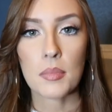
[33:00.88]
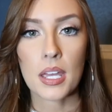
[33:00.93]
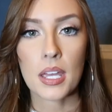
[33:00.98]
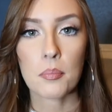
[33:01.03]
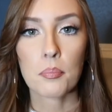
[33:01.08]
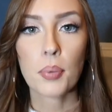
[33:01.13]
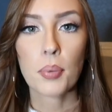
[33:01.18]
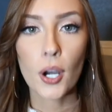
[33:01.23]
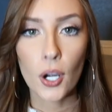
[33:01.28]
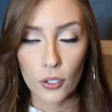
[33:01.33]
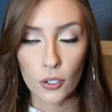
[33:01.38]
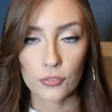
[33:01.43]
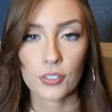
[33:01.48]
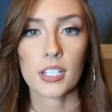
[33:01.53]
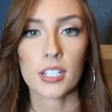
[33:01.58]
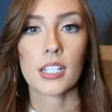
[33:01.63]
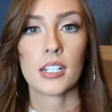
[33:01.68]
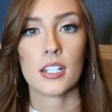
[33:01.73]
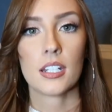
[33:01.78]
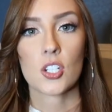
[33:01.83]
in
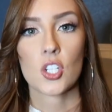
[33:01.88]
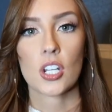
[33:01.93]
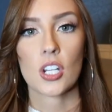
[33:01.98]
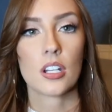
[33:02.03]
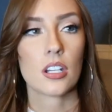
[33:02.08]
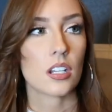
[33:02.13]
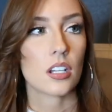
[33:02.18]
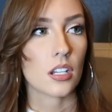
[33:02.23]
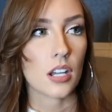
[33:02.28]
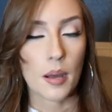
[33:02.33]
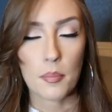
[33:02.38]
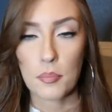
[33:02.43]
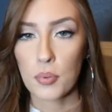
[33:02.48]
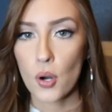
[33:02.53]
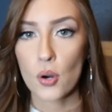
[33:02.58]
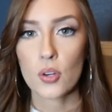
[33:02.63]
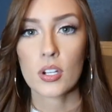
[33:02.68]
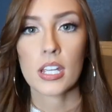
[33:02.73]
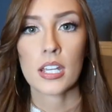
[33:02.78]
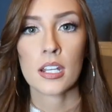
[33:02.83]
perfect condition, not
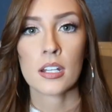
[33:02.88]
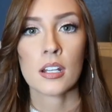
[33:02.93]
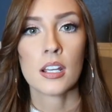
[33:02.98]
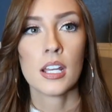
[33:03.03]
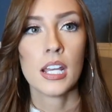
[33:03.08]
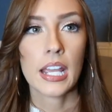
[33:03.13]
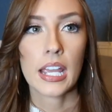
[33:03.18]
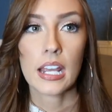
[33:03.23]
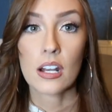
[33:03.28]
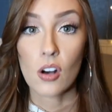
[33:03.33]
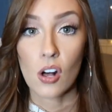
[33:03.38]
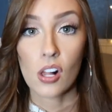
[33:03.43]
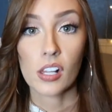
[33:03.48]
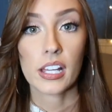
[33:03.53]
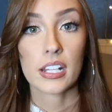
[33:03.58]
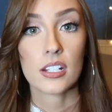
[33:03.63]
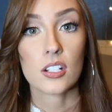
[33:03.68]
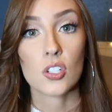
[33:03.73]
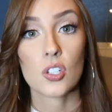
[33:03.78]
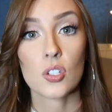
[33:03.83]
broken, and all
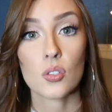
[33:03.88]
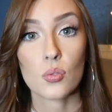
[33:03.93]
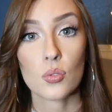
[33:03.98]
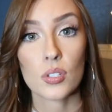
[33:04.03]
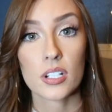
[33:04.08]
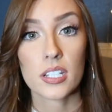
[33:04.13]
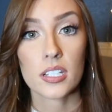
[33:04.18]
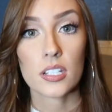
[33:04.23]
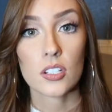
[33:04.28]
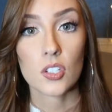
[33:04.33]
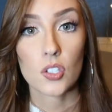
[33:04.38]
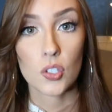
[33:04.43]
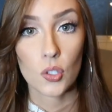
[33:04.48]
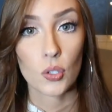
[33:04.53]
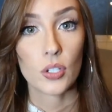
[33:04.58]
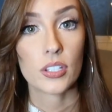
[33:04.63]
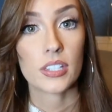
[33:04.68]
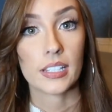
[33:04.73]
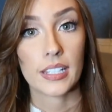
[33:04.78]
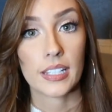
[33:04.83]
I had to do was
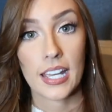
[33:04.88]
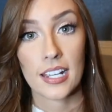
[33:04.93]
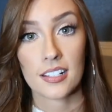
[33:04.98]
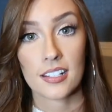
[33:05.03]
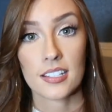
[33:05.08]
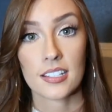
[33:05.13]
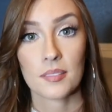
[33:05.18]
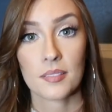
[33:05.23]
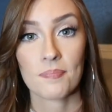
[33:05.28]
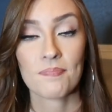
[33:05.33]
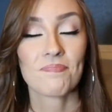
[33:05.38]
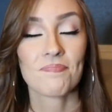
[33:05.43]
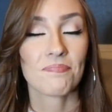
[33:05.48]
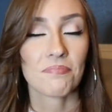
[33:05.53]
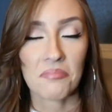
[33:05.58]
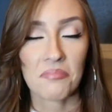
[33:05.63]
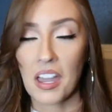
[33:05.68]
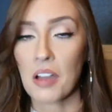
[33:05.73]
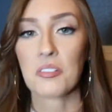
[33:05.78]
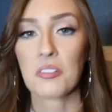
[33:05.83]
screw in the legs.
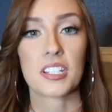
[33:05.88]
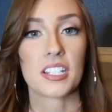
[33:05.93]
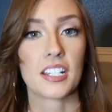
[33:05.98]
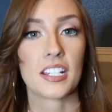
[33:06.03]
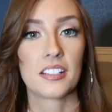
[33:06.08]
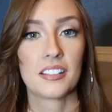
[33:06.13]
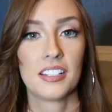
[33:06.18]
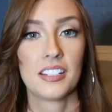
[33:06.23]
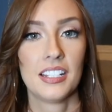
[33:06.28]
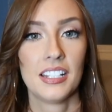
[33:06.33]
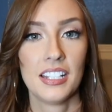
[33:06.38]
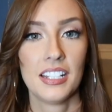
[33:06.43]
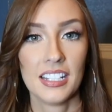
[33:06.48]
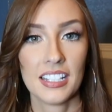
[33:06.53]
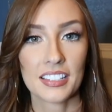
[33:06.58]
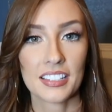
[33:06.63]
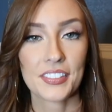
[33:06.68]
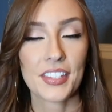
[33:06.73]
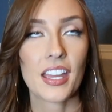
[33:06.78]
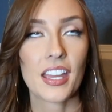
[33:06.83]
That was it.
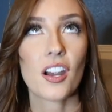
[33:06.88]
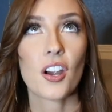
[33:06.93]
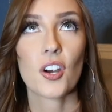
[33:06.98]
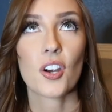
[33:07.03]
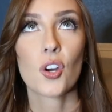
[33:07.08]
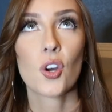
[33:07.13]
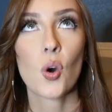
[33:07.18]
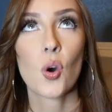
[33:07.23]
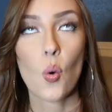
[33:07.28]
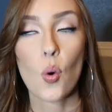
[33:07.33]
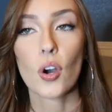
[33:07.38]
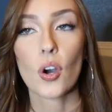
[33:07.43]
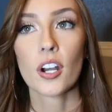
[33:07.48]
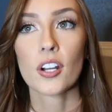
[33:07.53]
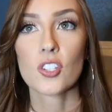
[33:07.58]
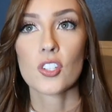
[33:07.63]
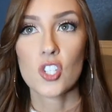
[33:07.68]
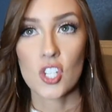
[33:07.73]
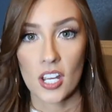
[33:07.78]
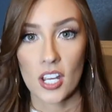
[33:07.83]
They are
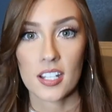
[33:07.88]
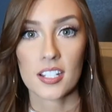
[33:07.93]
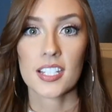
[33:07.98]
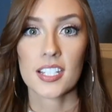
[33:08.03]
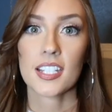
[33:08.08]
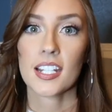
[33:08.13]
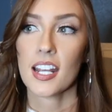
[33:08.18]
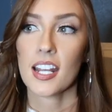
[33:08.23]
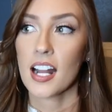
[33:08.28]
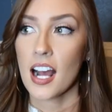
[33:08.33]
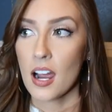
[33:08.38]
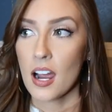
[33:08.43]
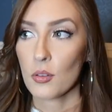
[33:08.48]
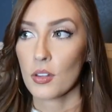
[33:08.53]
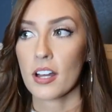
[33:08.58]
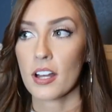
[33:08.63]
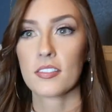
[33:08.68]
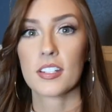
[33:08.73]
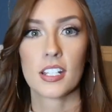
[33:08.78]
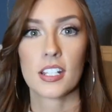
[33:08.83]
gorgeous, and I will
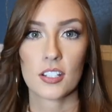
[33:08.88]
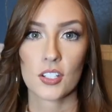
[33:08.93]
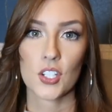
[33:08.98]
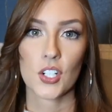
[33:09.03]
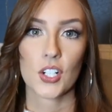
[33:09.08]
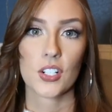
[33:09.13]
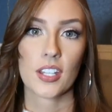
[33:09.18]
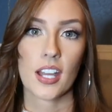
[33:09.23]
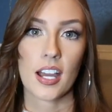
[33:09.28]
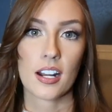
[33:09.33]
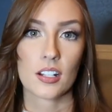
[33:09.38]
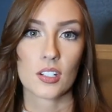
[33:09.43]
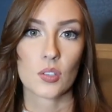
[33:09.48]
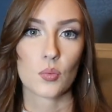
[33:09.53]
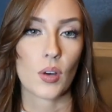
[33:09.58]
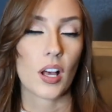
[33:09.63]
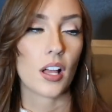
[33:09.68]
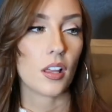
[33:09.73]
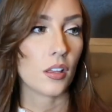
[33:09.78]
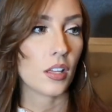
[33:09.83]
have to insert that as
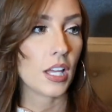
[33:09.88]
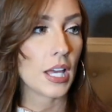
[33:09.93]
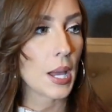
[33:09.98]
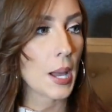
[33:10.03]
well.